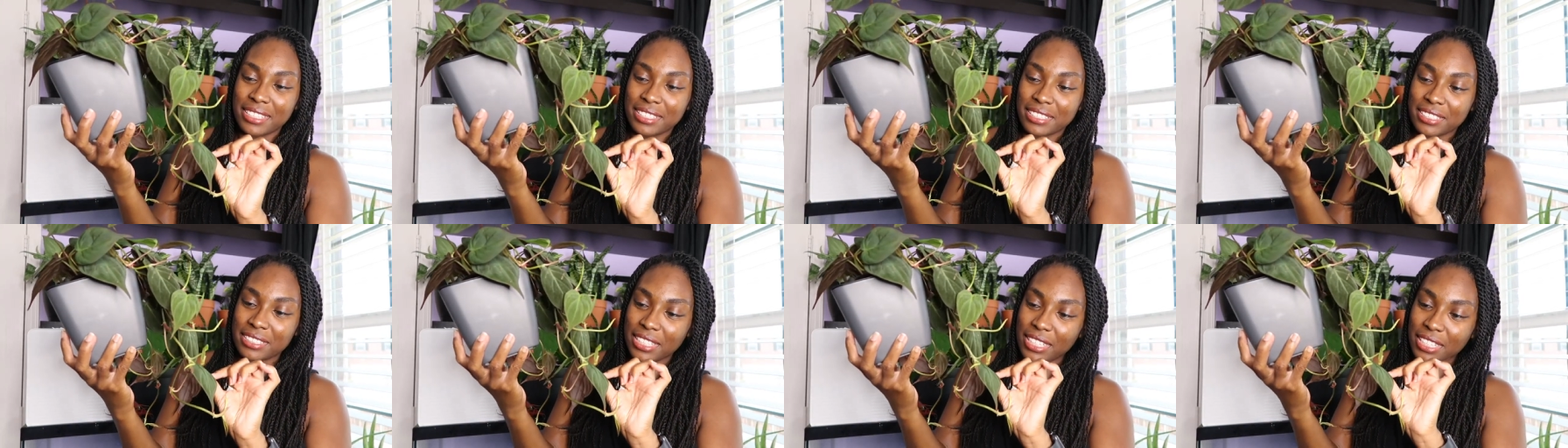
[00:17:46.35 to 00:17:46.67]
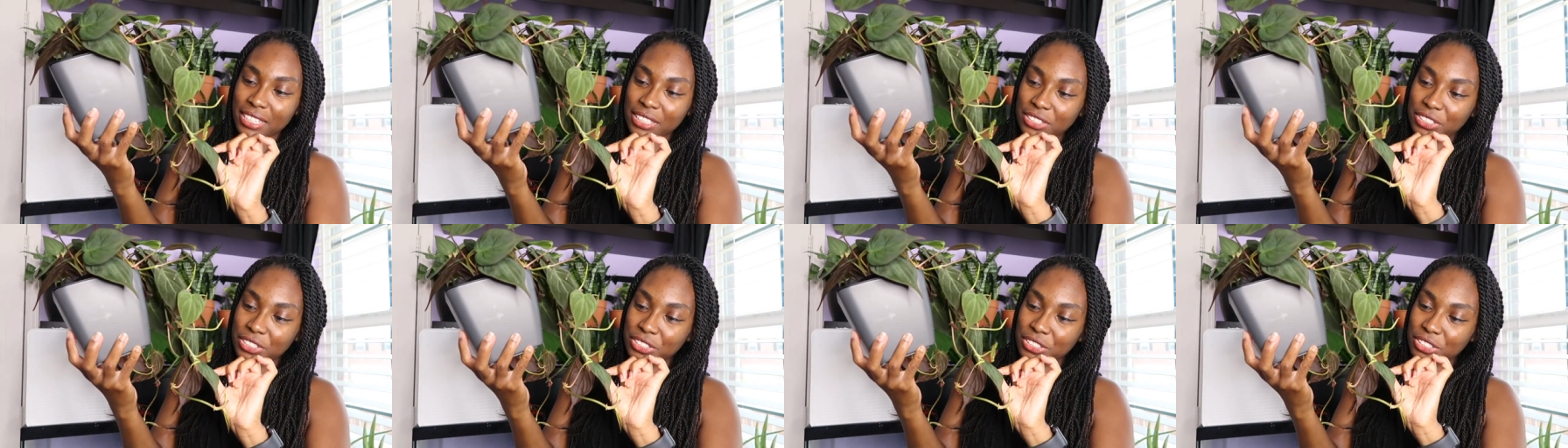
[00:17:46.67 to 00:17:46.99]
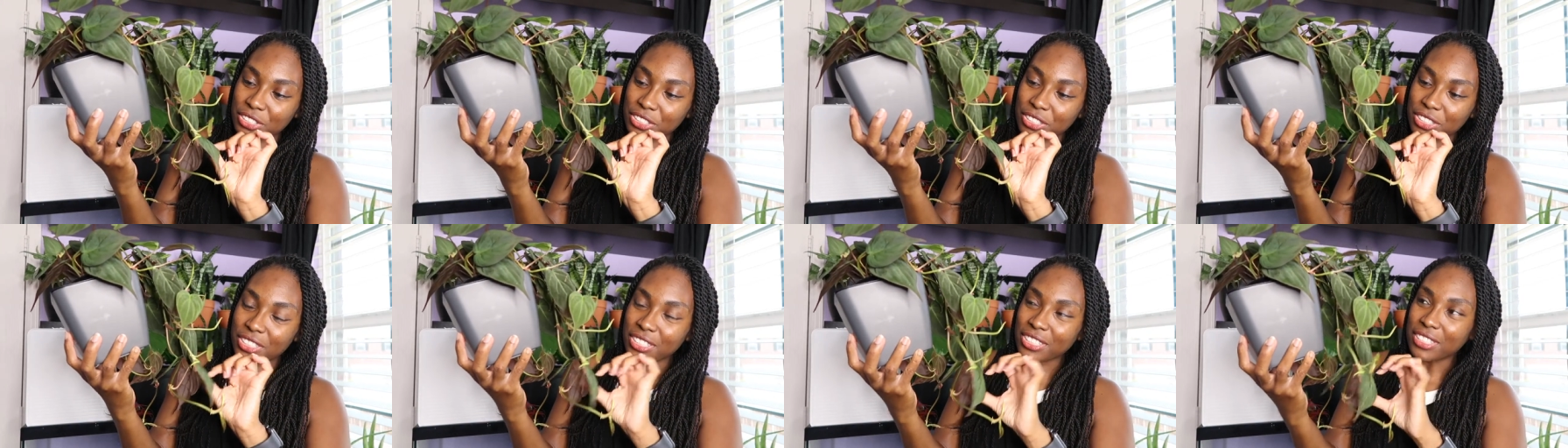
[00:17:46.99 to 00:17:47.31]

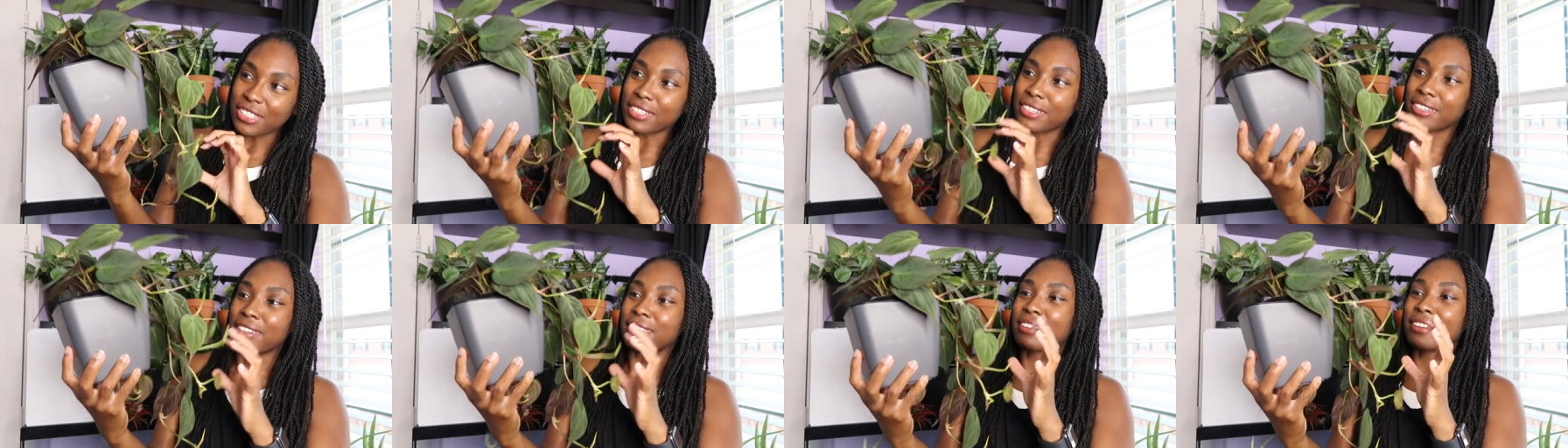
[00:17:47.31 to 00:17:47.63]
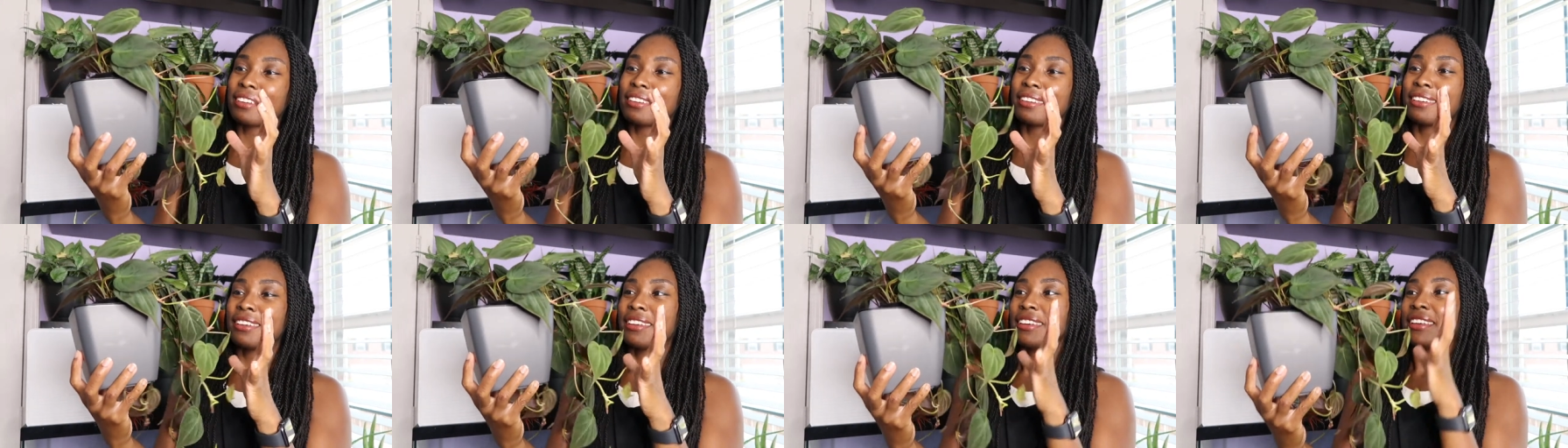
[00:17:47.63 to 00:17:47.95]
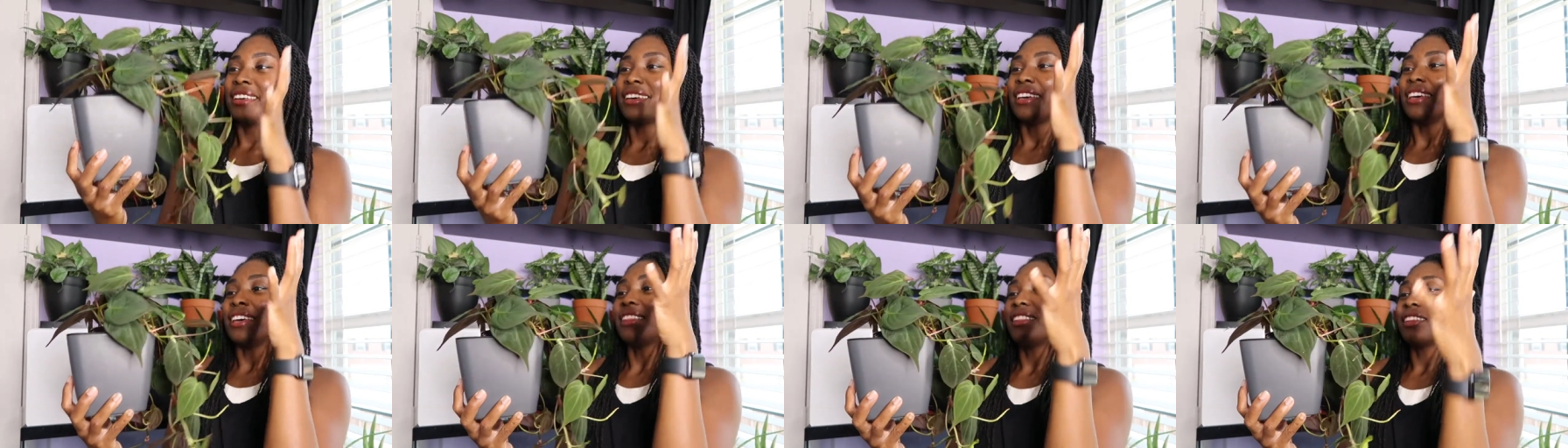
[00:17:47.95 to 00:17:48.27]
texture
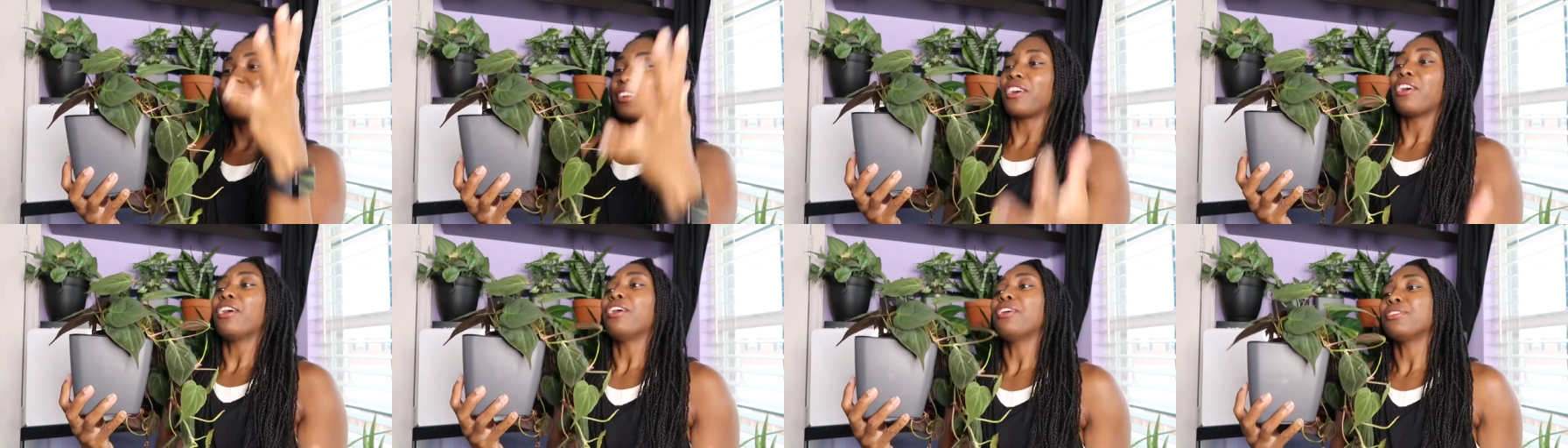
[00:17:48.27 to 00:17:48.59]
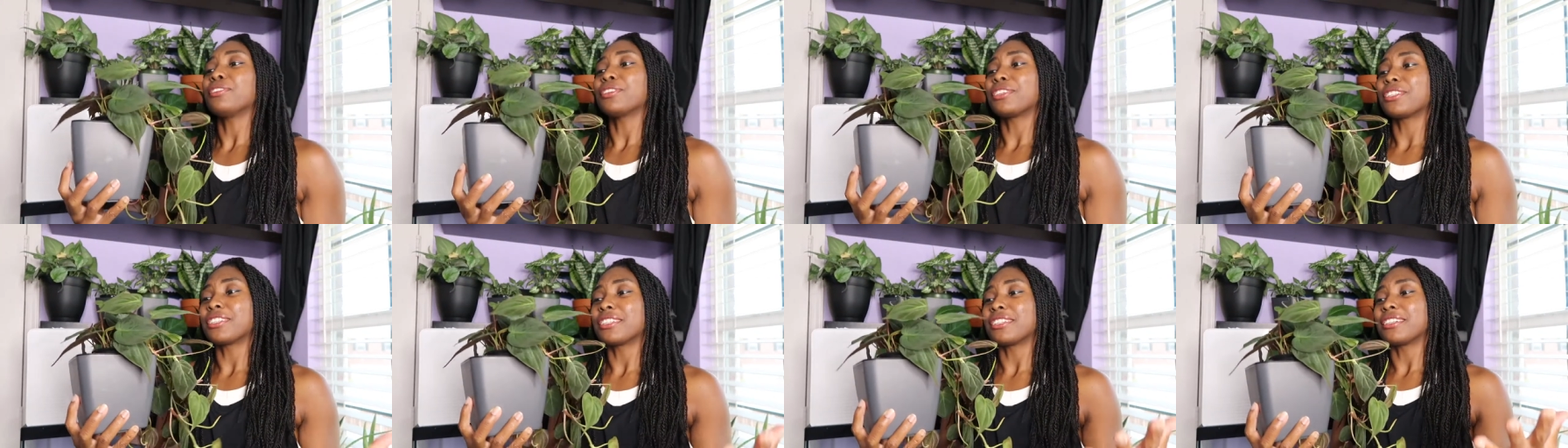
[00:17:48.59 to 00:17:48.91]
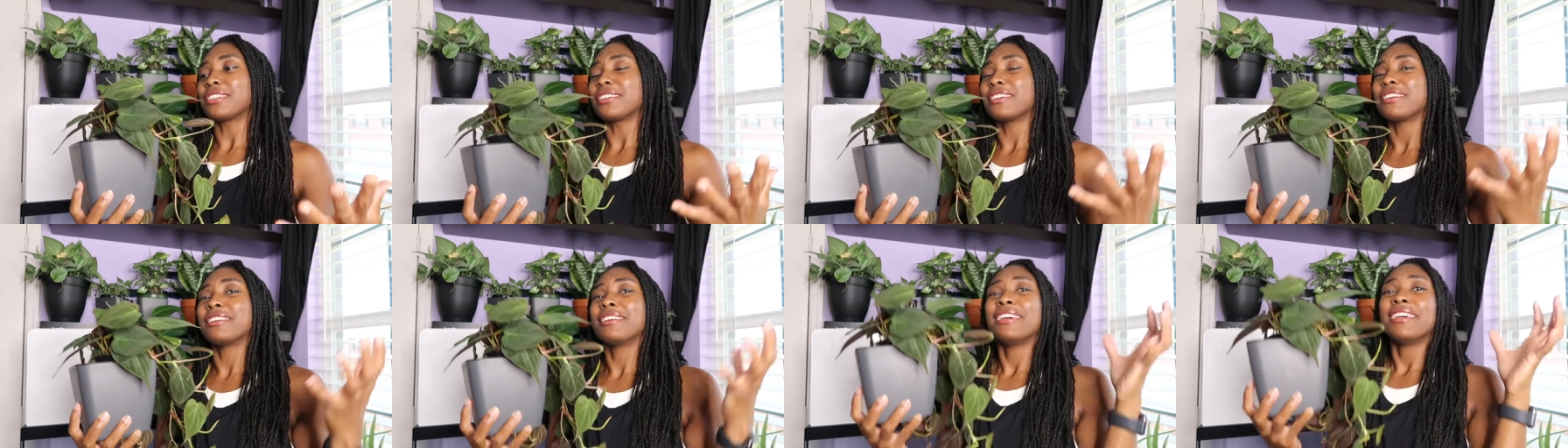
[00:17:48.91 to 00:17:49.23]
and the
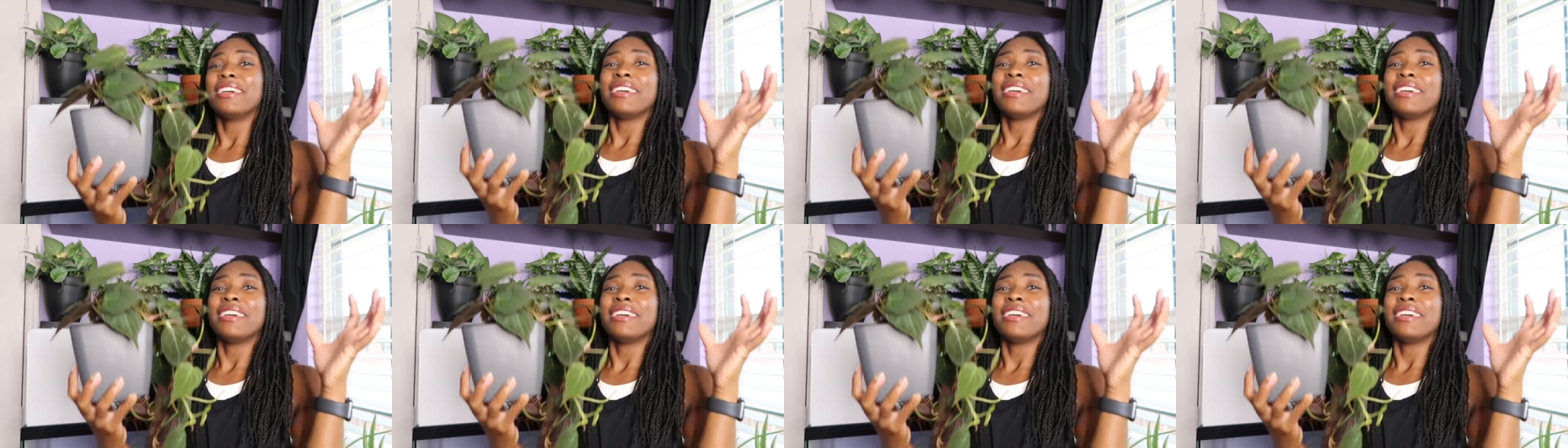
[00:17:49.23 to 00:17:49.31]
color